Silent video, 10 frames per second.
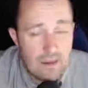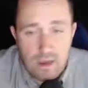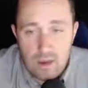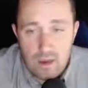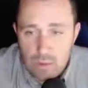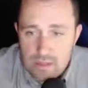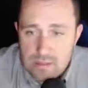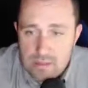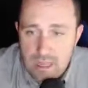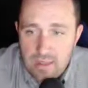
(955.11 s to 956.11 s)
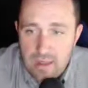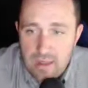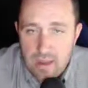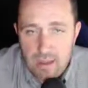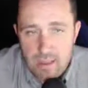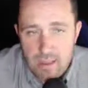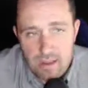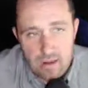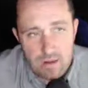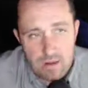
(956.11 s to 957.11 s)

uh, what is kind of the, the